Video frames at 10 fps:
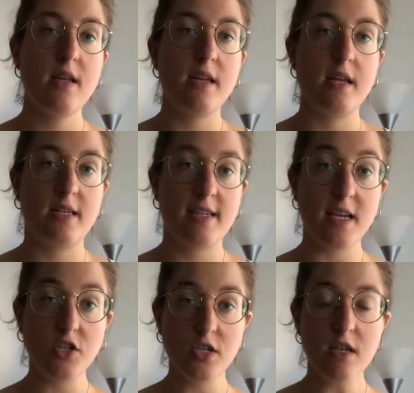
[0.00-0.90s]
In this
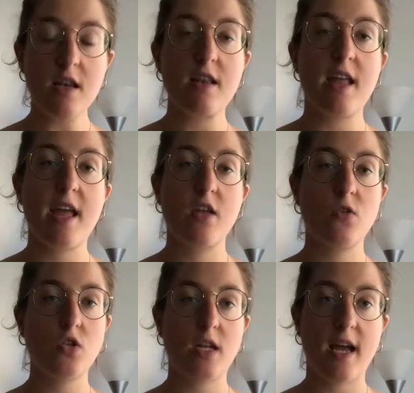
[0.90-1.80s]
section, they
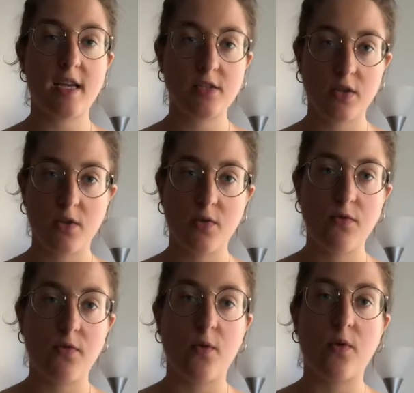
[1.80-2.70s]
usually ask you
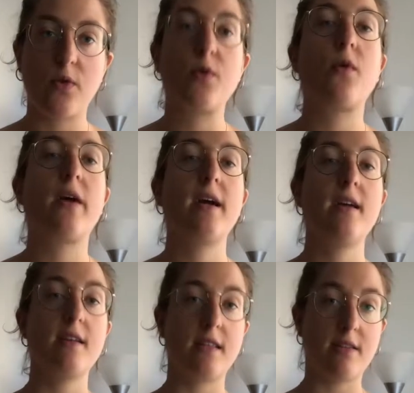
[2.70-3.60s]
for your
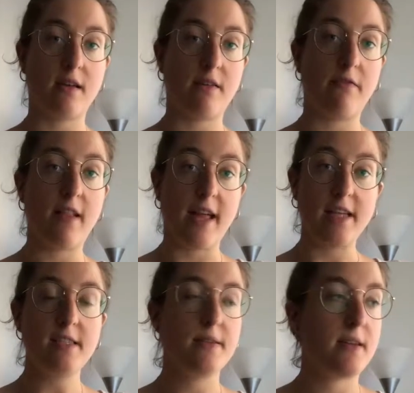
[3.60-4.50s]

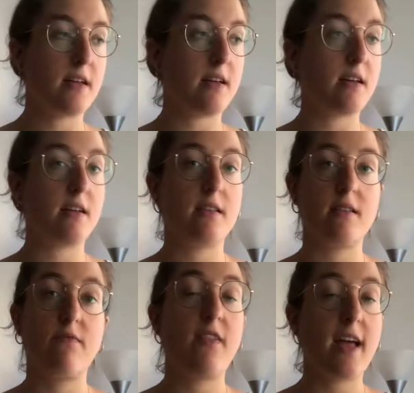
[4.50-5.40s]
flight
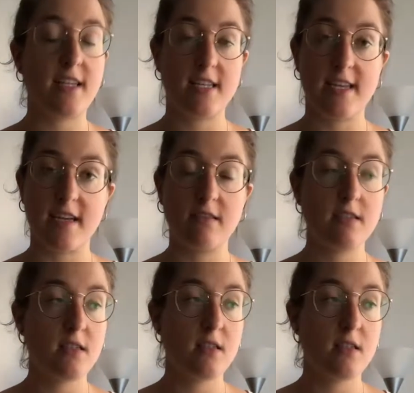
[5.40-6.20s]
details.